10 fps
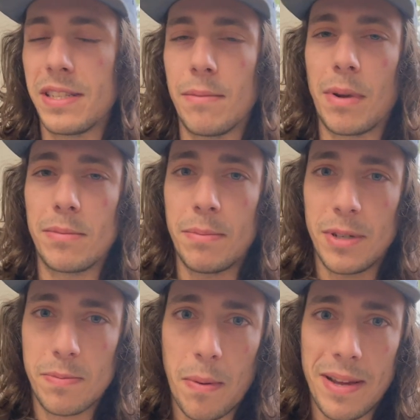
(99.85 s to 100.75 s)
Sometimes I'm
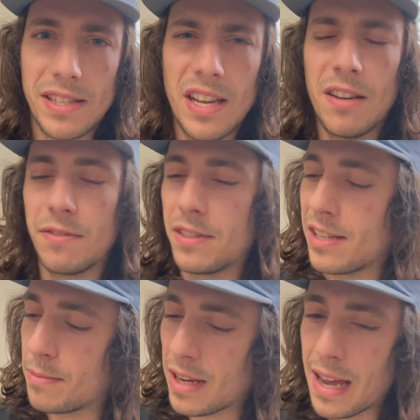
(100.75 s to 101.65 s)
just by myself.
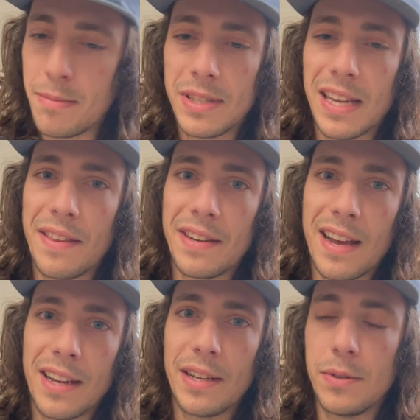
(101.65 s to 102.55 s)
Sometimes got the
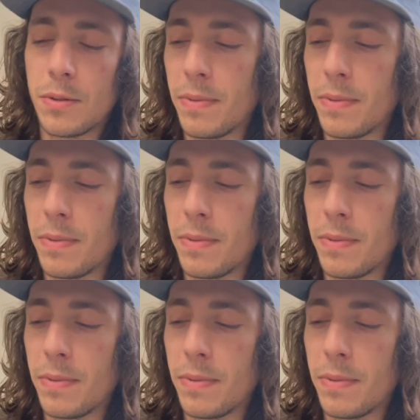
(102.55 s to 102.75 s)
doggos,